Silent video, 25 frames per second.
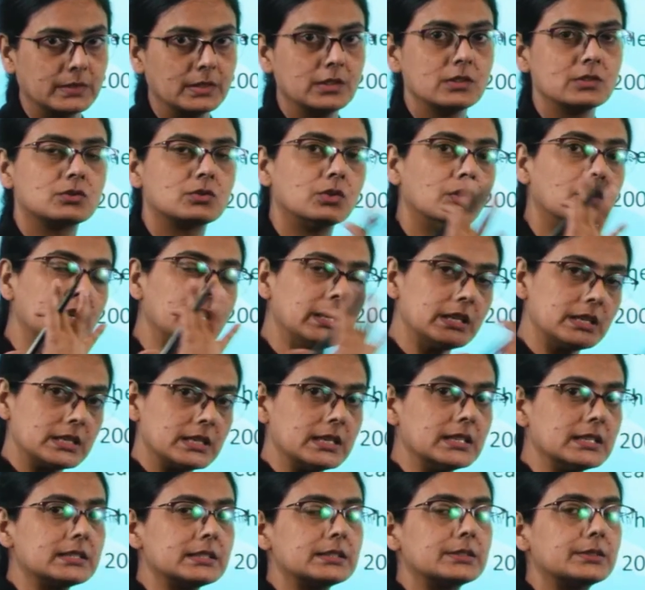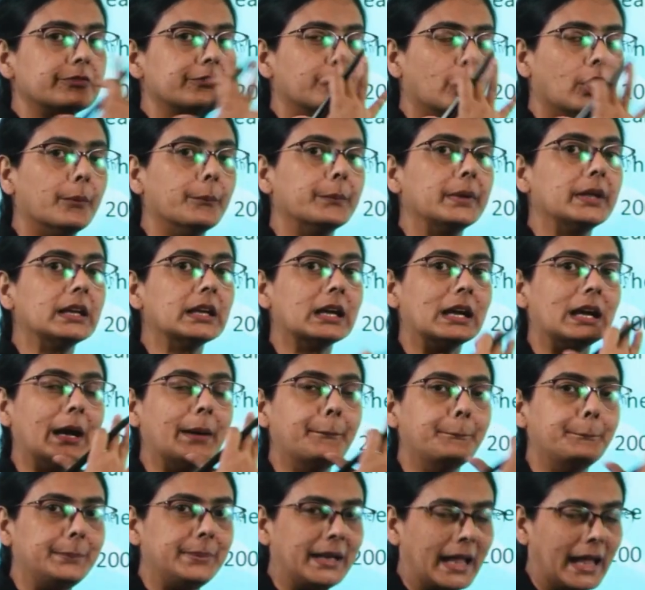So it is forming
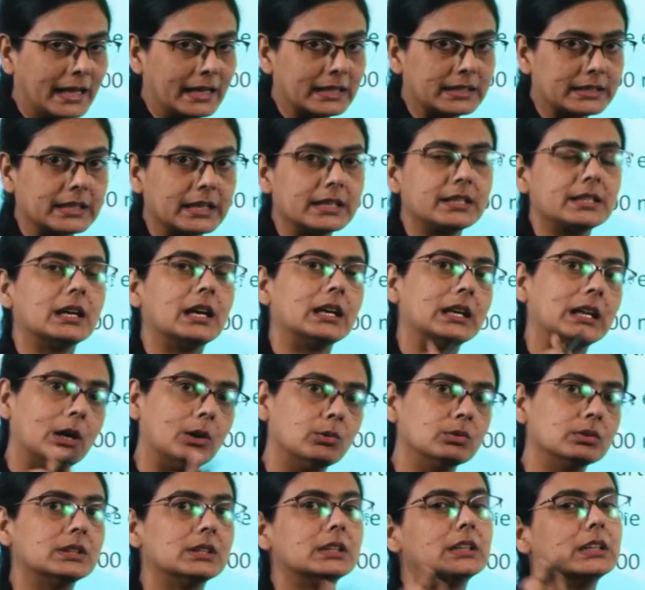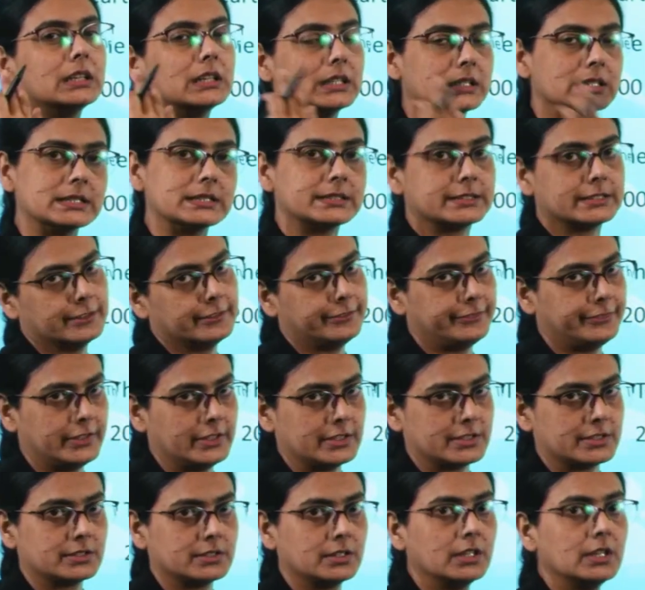a blanket around the Earth's
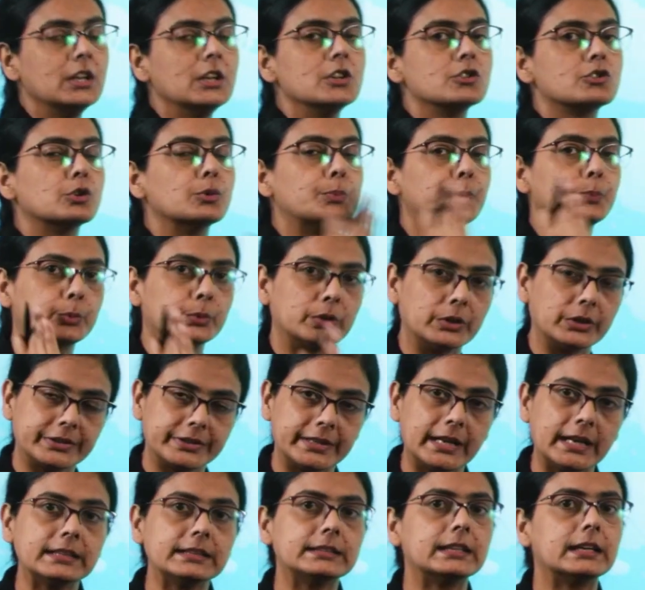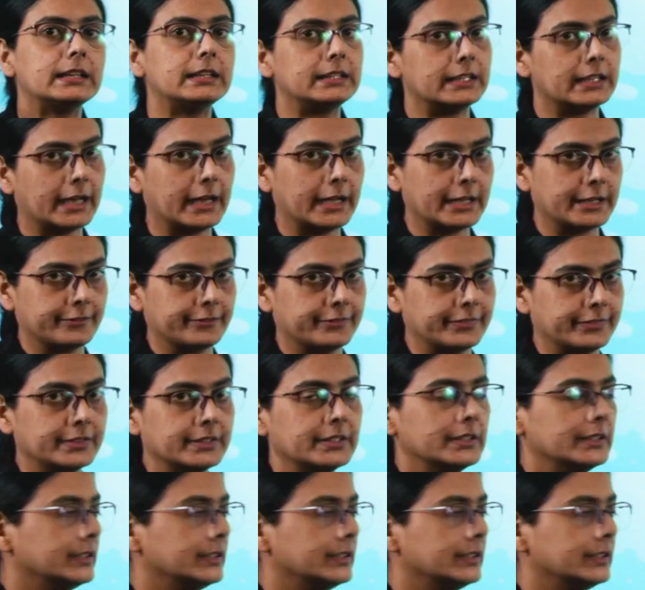surface to protect the life.